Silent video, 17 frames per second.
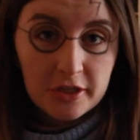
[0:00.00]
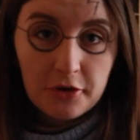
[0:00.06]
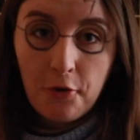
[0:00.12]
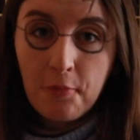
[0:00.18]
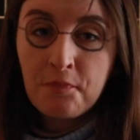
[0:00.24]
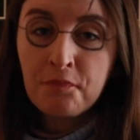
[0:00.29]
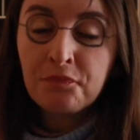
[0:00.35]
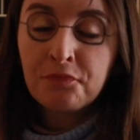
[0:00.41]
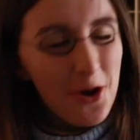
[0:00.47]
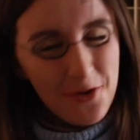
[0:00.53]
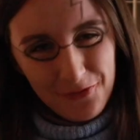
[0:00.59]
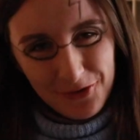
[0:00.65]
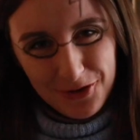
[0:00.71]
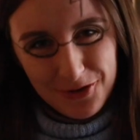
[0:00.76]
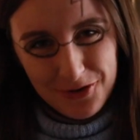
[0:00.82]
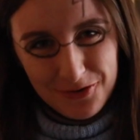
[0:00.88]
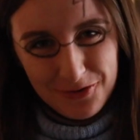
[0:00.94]
So
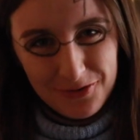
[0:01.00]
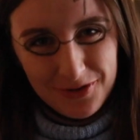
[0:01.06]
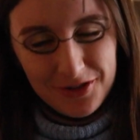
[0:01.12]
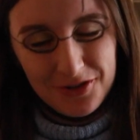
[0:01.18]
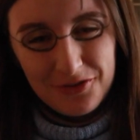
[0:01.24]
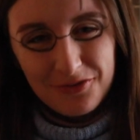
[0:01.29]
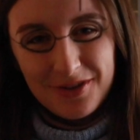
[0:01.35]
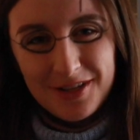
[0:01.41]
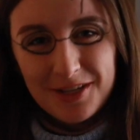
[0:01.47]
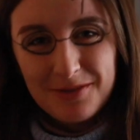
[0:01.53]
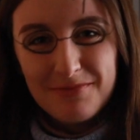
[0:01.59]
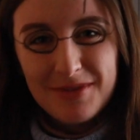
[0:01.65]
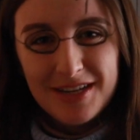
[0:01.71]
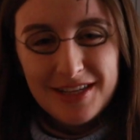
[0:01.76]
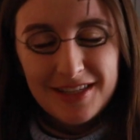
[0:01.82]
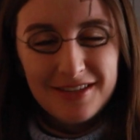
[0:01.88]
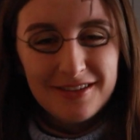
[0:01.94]
hopefully you'll enjoy this
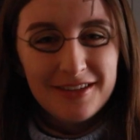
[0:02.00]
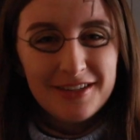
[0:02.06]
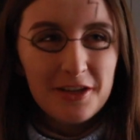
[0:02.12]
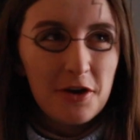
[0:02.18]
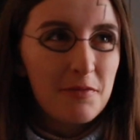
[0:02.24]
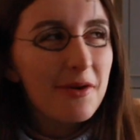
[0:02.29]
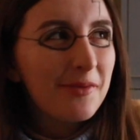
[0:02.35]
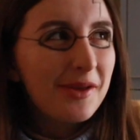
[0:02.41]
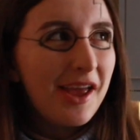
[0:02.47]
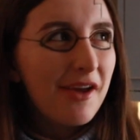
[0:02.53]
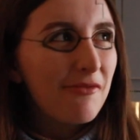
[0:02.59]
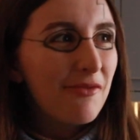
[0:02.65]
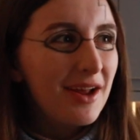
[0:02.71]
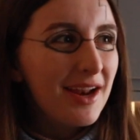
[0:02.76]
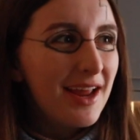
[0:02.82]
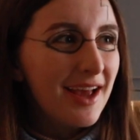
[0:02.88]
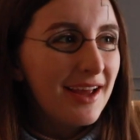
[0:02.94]
mini series. I'll probably have
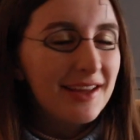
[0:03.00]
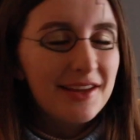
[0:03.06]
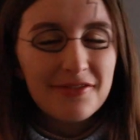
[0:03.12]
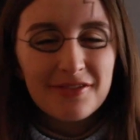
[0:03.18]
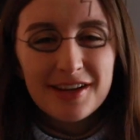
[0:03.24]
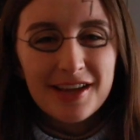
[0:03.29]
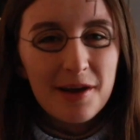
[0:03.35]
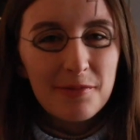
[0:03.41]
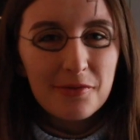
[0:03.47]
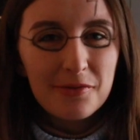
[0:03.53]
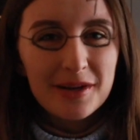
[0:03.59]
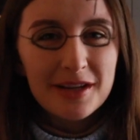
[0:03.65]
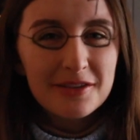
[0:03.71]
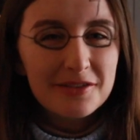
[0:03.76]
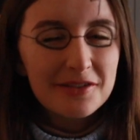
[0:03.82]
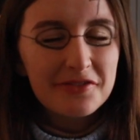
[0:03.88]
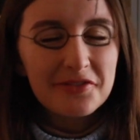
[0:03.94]
one out every couple of
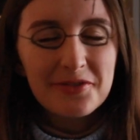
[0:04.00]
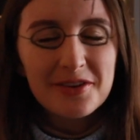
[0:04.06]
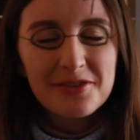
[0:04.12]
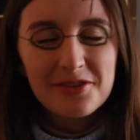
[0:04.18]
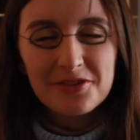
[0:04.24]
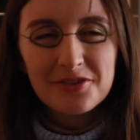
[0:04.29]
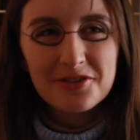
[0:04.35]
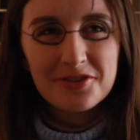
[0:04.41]
weeks or every week, not